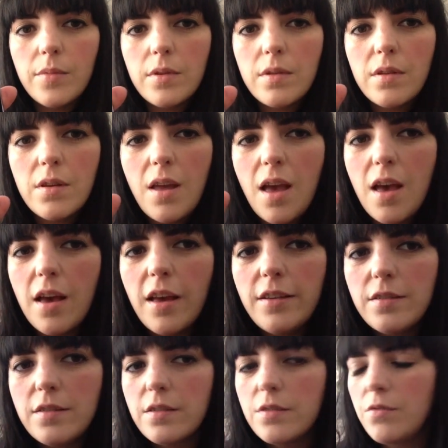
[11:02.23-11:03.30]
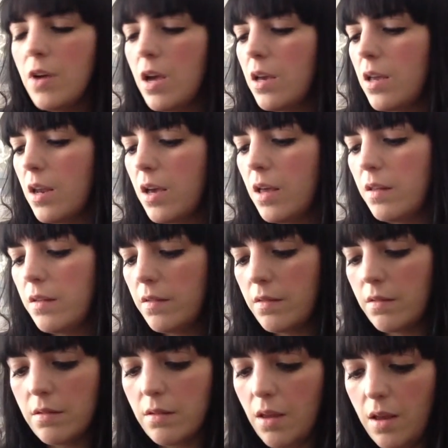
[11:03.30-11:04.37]
So yeah, it's a really
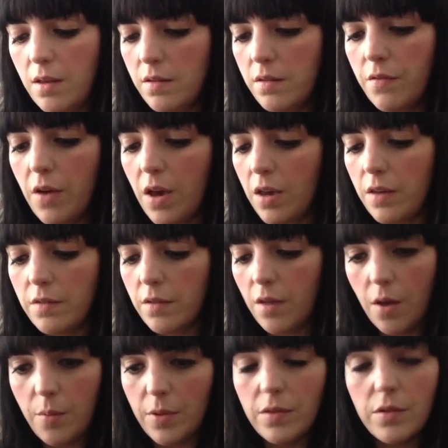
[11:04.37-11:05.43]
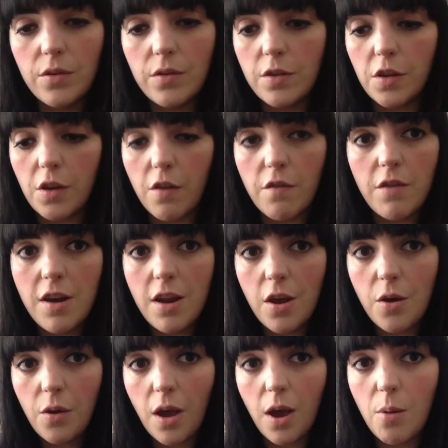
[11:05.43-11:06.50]
nice interface. It's also got
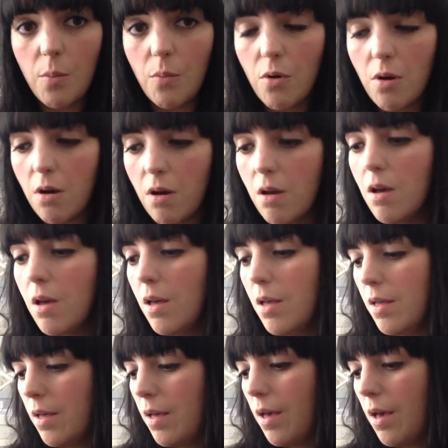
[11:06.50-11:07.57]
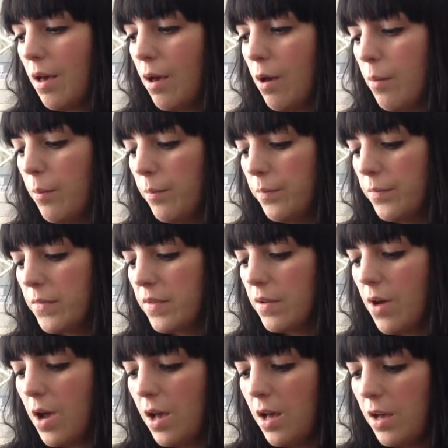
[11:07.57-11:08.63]
video camera.
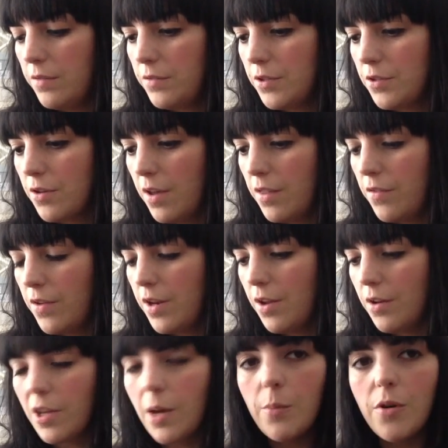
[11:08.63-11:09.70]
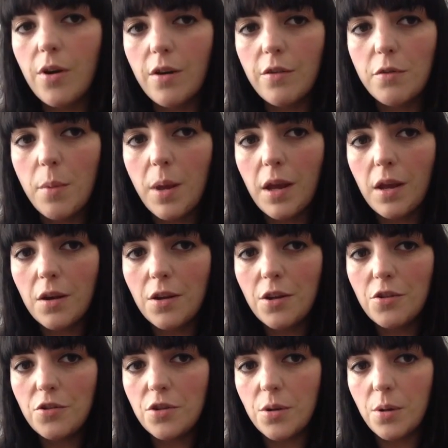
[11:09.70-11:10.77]
So I'll have to try the video camera out for making a
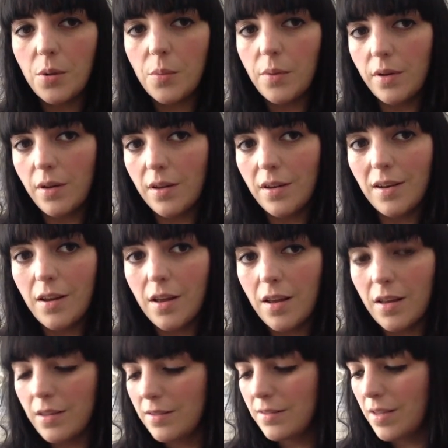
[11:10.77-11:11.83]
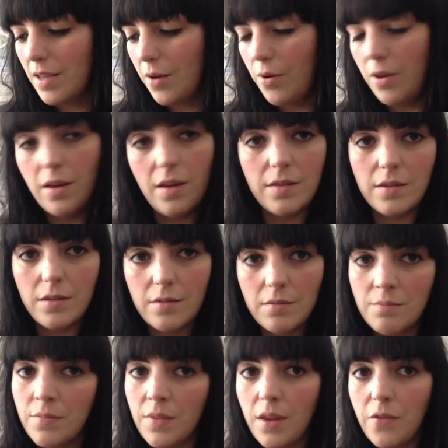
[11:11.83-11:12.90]
YouTube and see how it is.
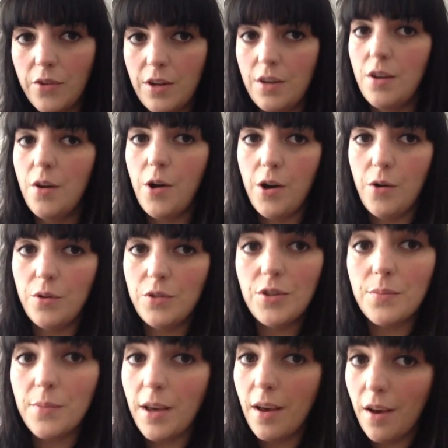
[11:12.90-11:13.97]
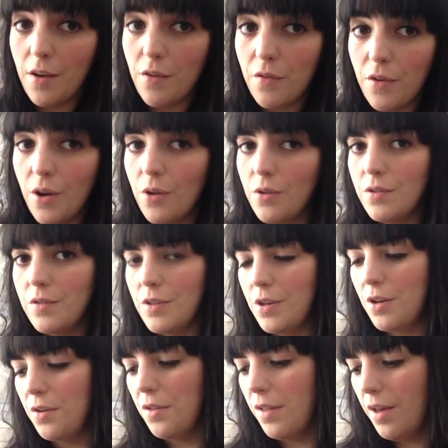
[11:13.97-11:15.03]
If you didn't know, I always use my iPhone to
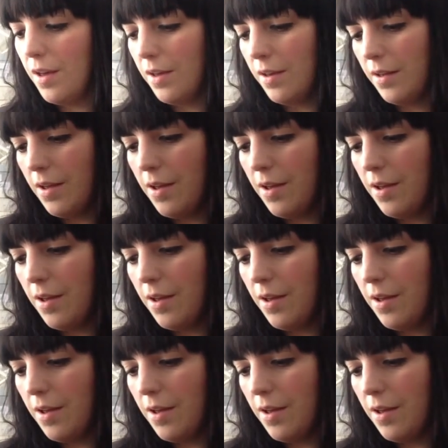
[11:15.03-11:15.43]
do that.